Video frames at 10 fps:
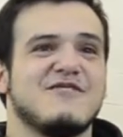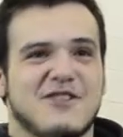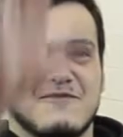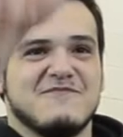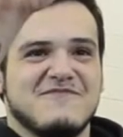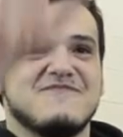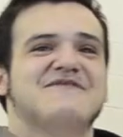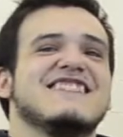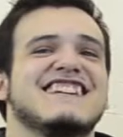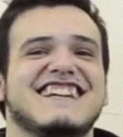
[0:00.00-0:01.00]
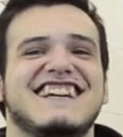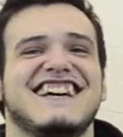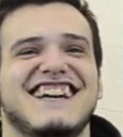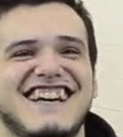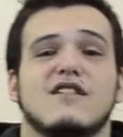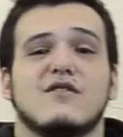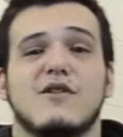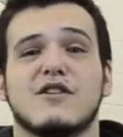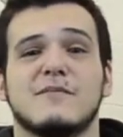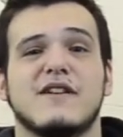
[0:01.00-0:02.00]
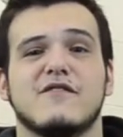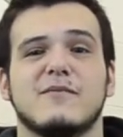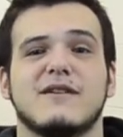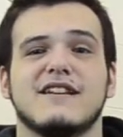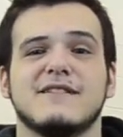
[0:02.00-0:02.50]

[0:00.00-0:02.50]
Welcome. Welcome, everybody.